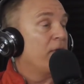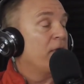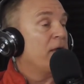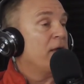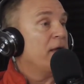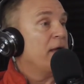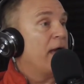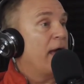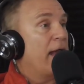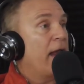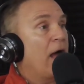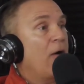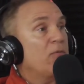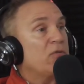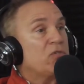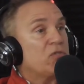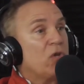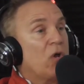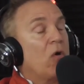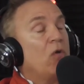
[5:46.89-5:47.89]
Yeah. And I
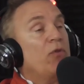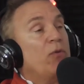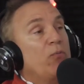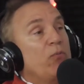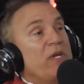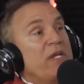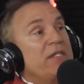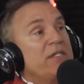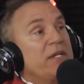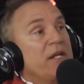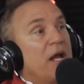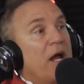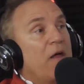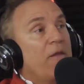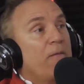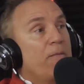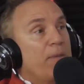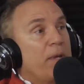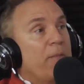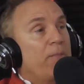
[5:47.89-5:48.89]
was told the reason that
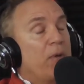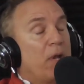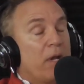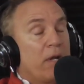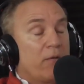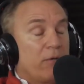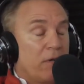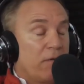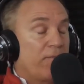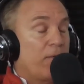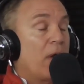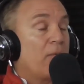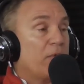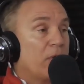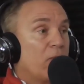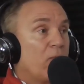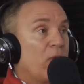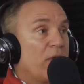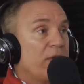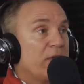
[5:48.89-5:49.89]
other people, I don't know if I'm
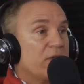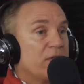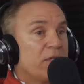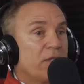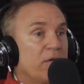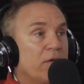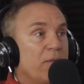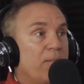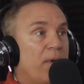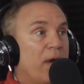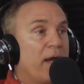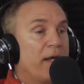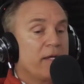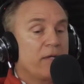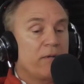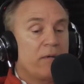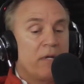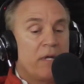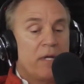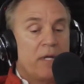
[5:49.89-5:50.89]
going to run this theory by you.